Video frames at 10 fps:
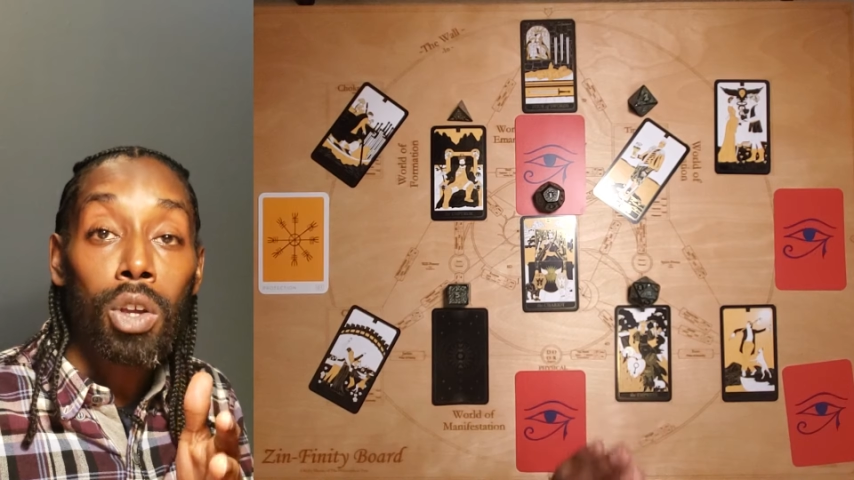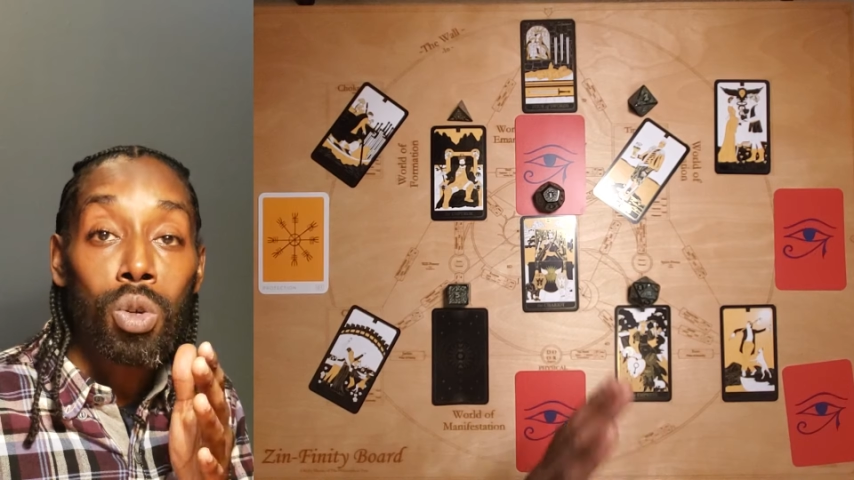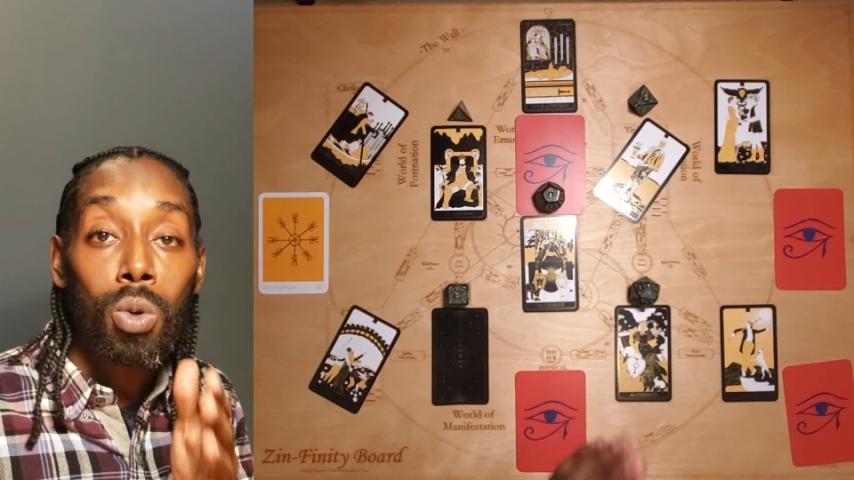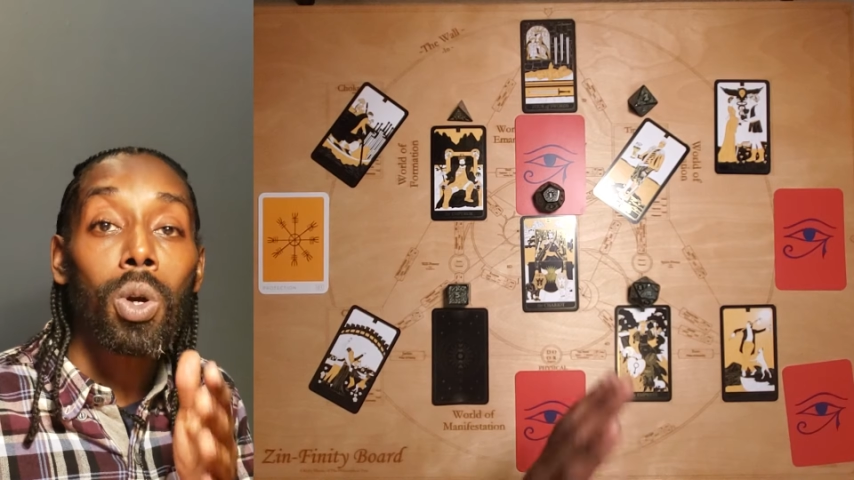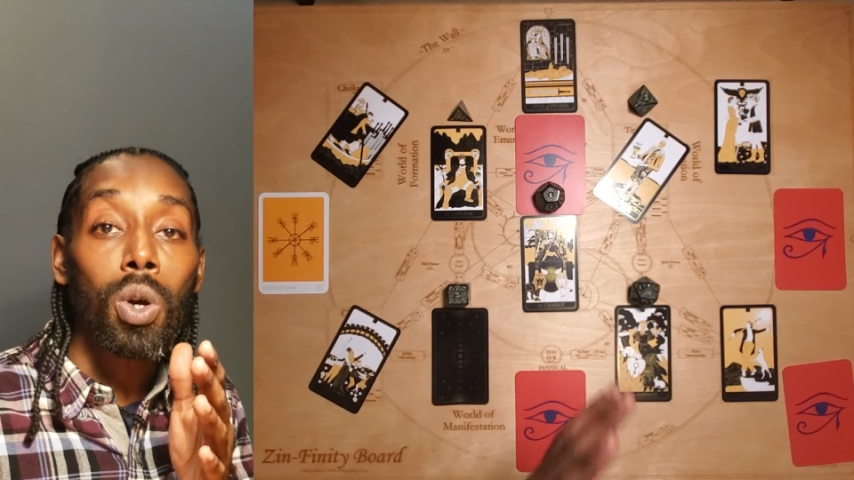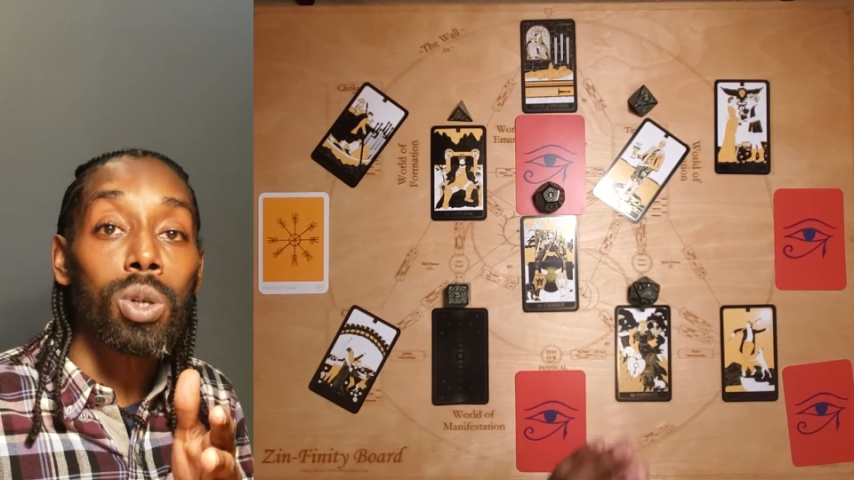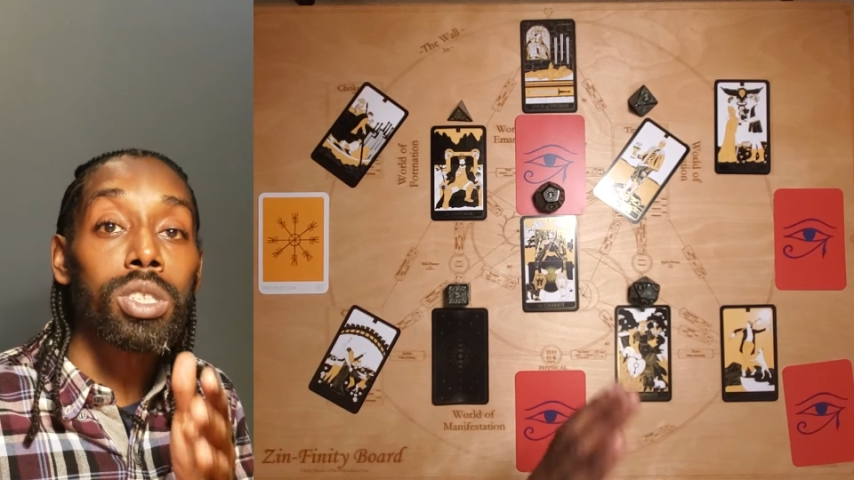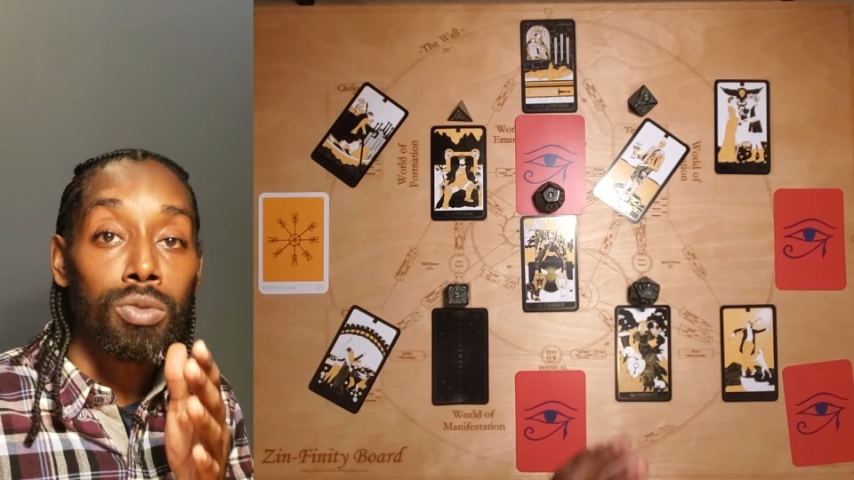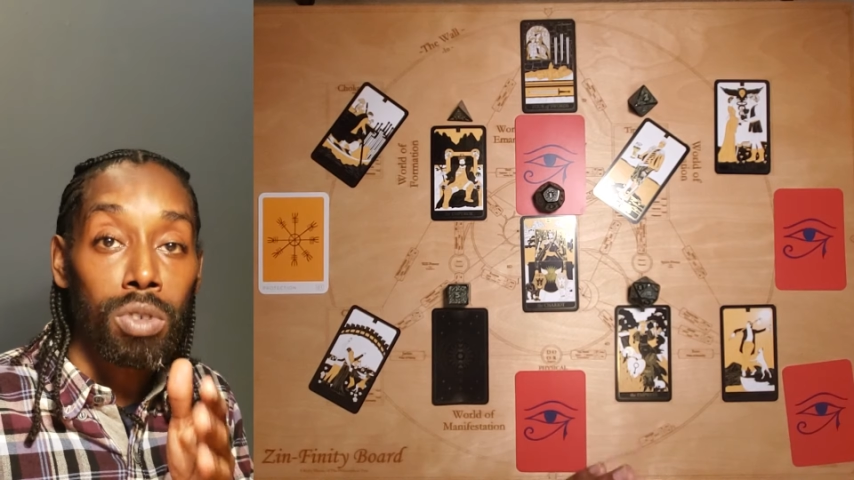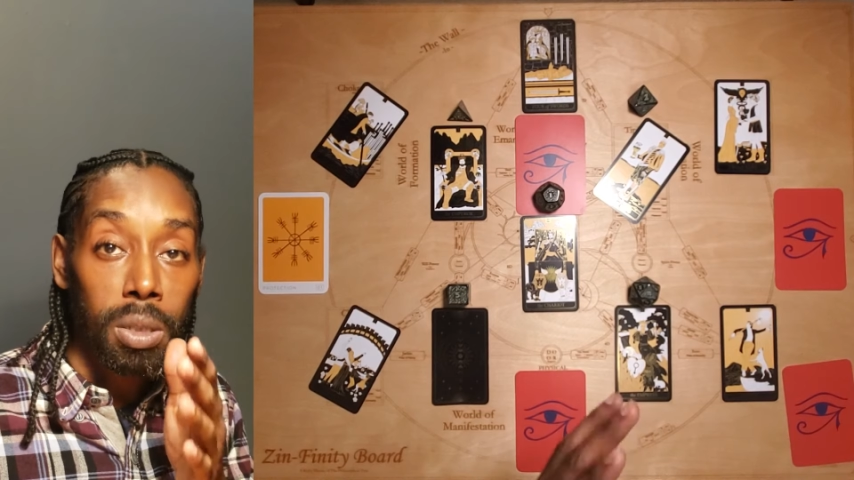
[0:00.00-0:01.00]
you're going
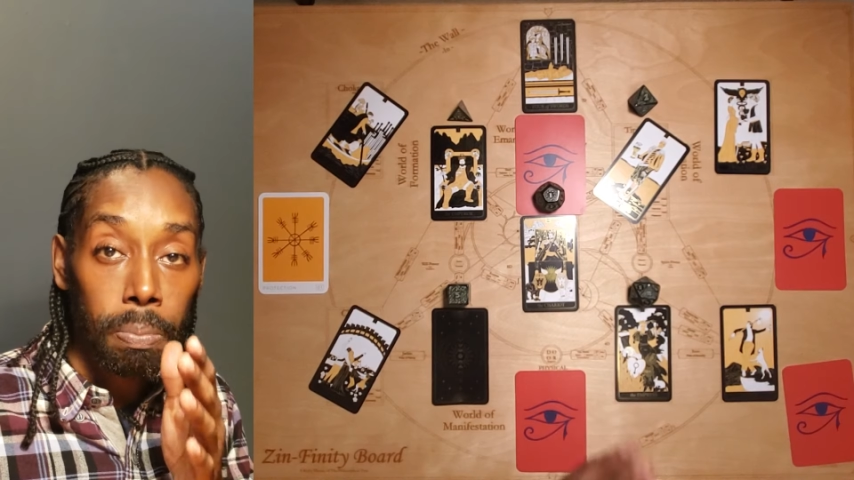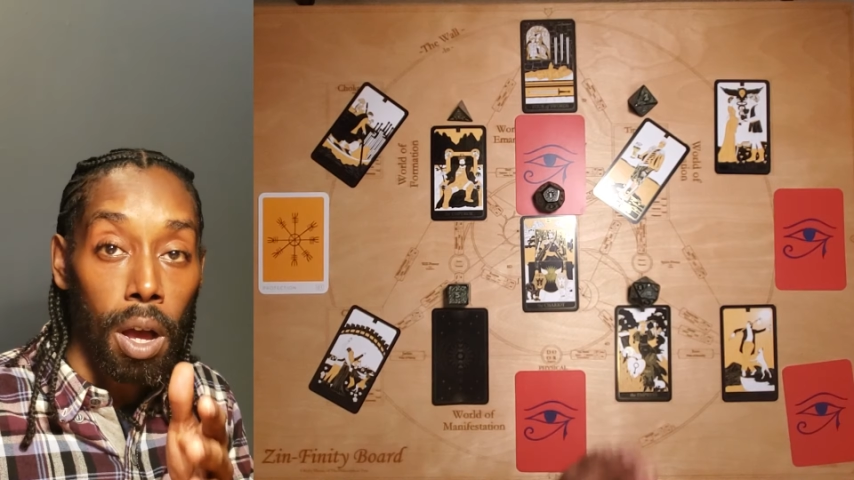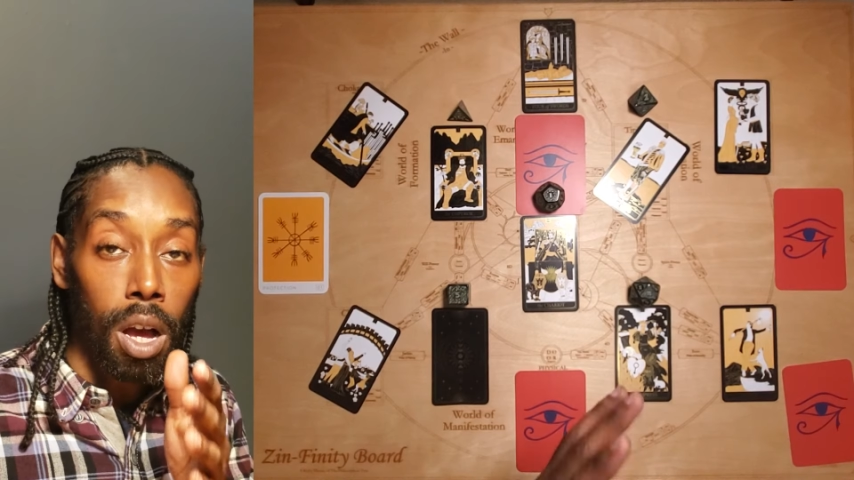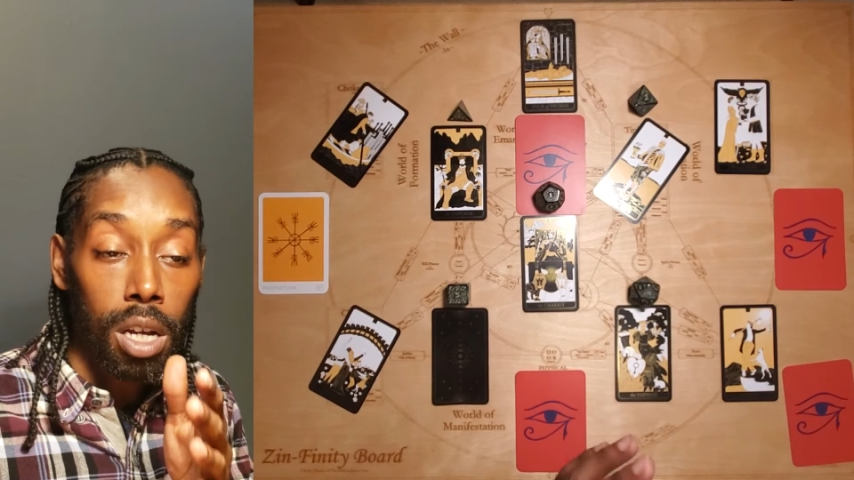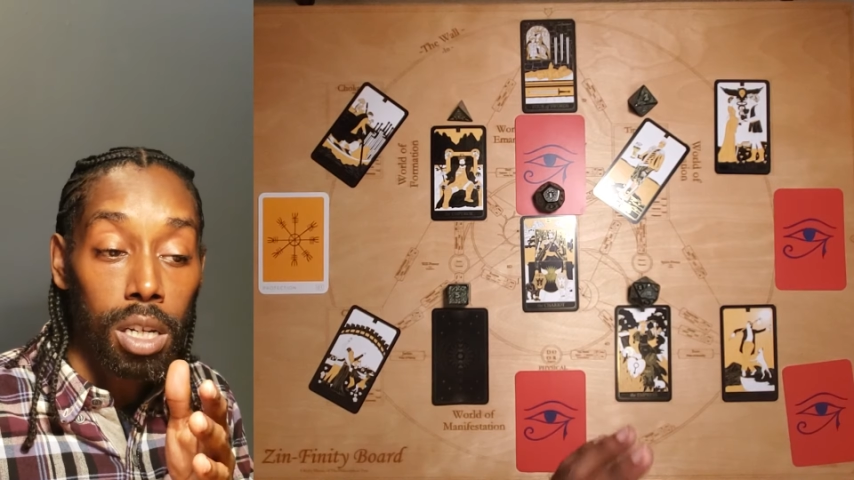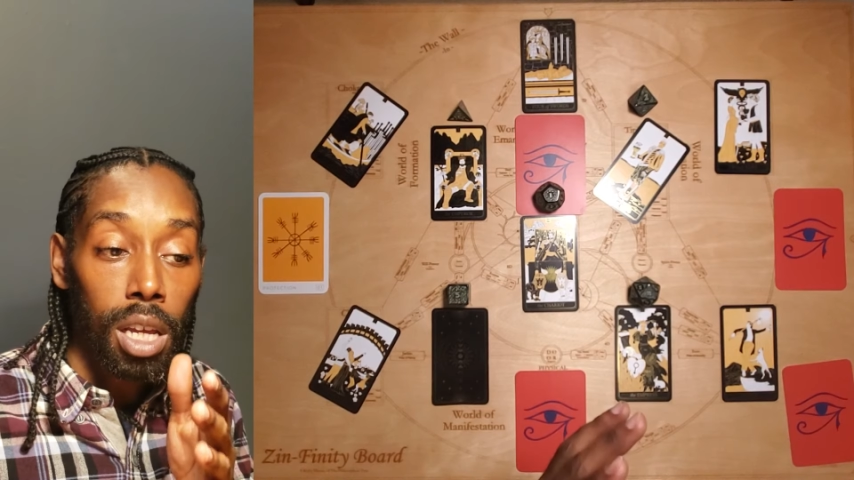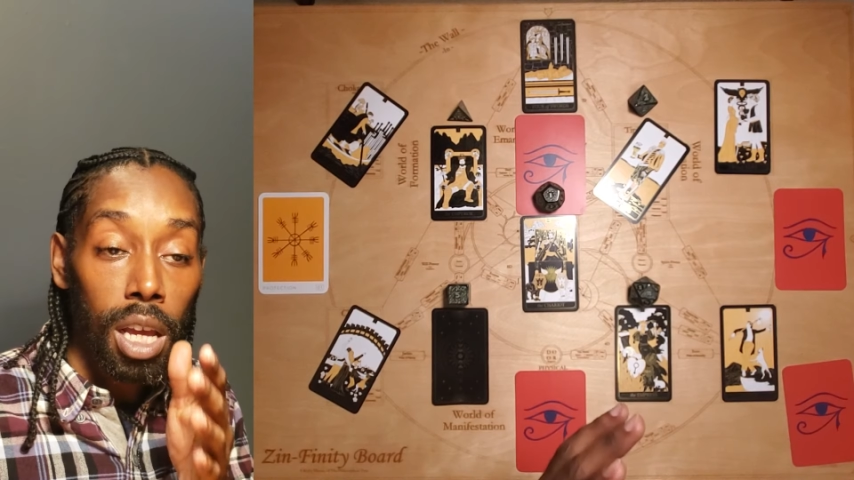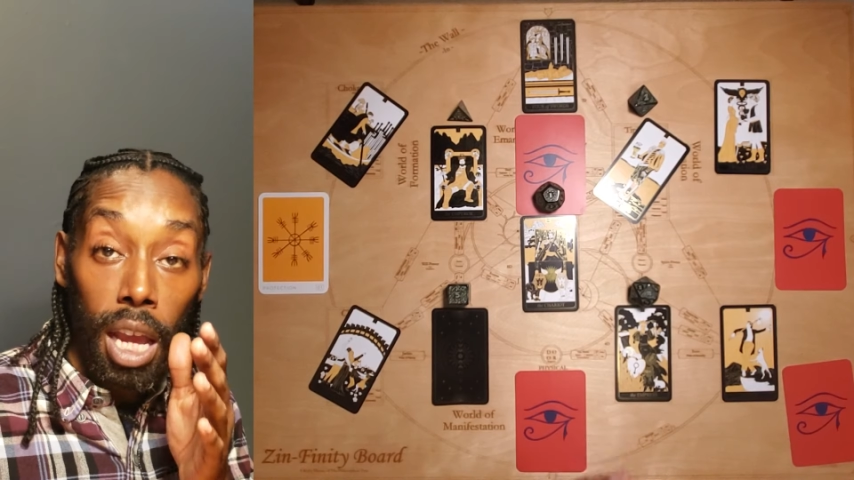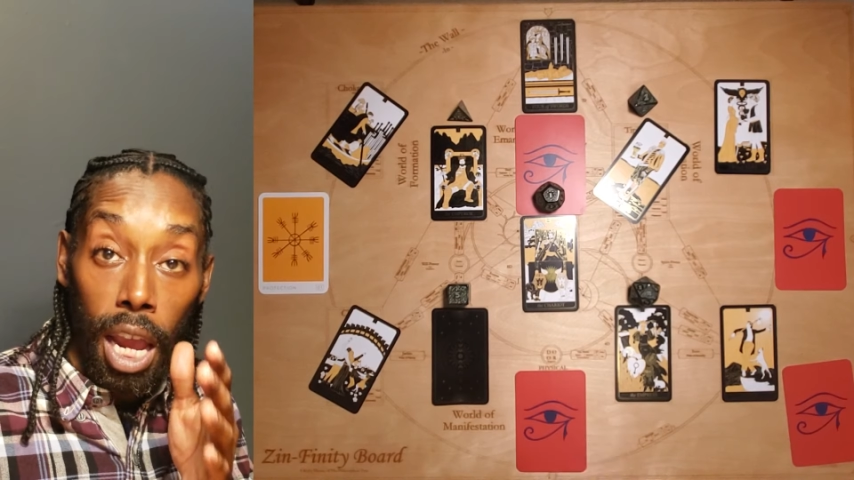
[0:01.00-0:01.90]
to respond